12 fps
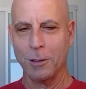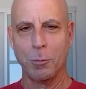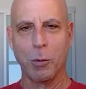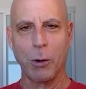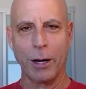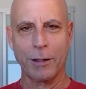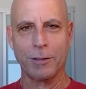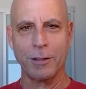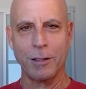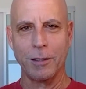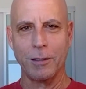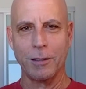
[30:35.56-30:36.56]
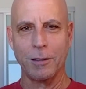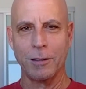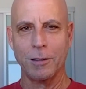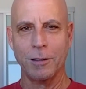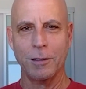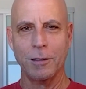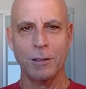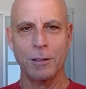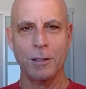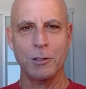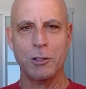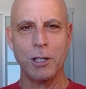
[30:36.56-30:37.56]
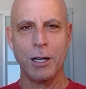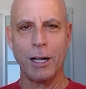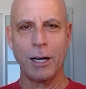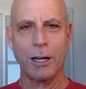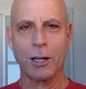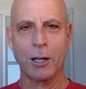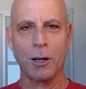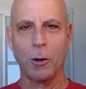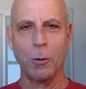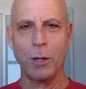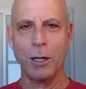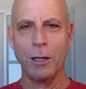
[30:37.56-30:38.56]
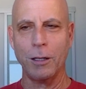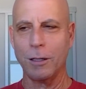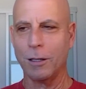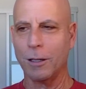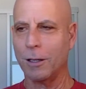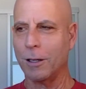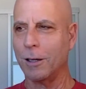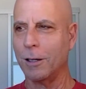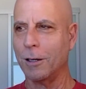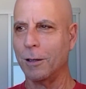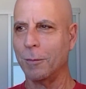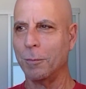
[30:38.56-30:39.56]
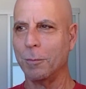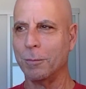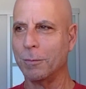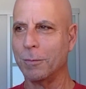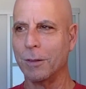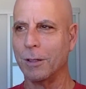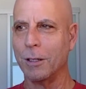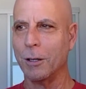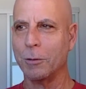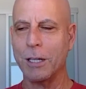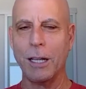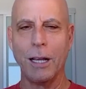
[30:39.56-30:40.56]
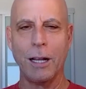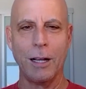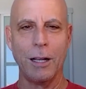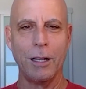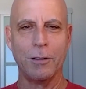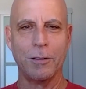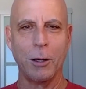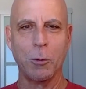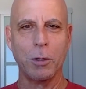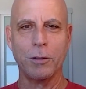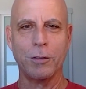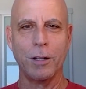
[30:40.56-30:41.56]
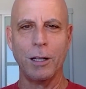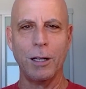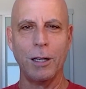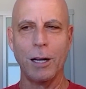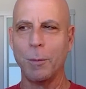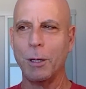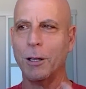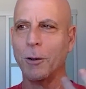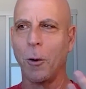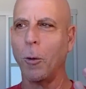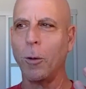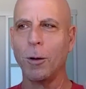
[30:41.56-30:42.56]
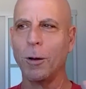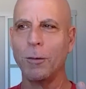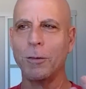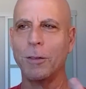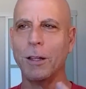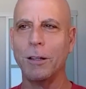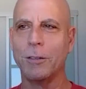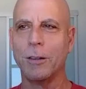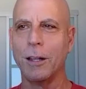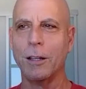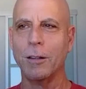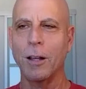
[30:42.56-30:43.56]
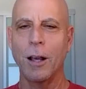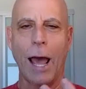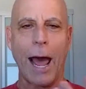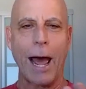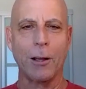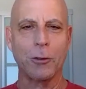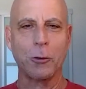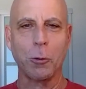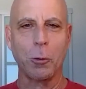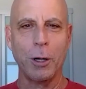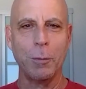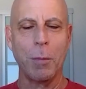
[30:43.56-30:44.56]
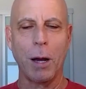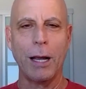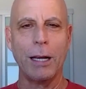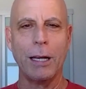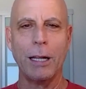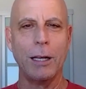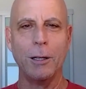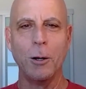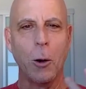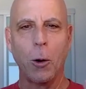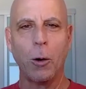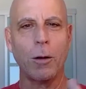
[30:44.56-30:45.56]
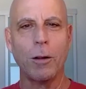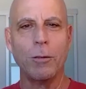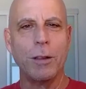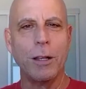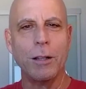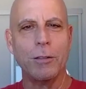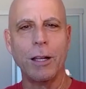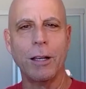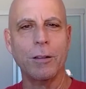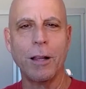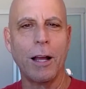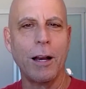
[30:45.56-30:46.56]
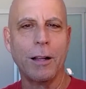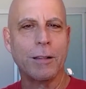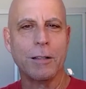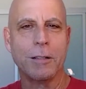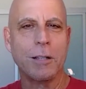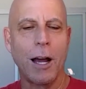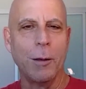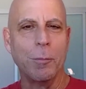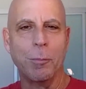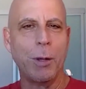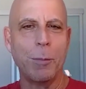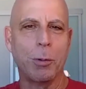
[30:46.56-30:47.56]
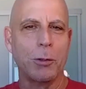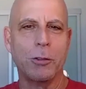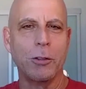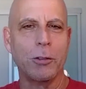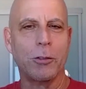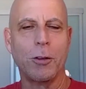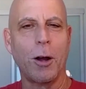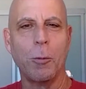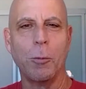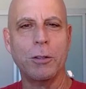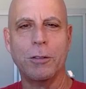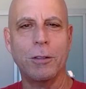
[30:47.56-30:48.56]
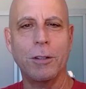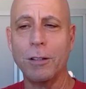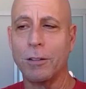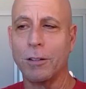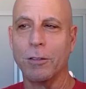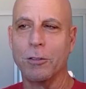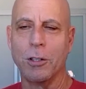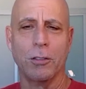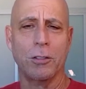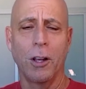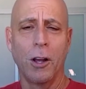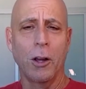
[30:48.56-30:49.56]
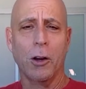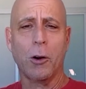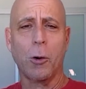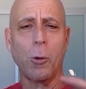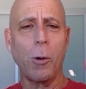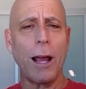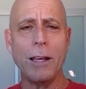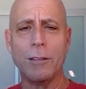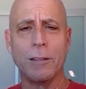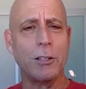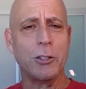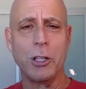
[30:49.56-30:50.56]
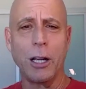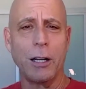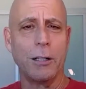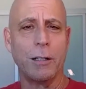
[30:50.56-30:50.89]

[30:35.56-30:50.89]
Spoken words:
Brexit, genetic cloning, DNA sequencing. I mean, all of these things, asteroid mining, all of these things that at the time people just thought, well, this is just crazy shit.